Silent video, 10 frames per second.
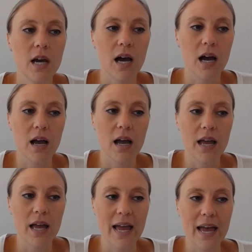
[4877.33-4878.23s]

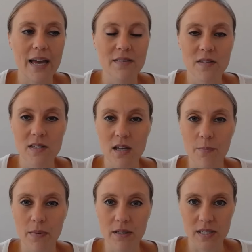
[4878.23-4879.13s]
and
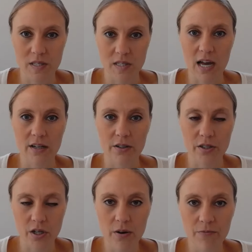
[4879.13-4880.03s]
some
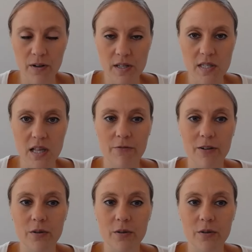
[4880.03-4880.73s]
desired confidence level.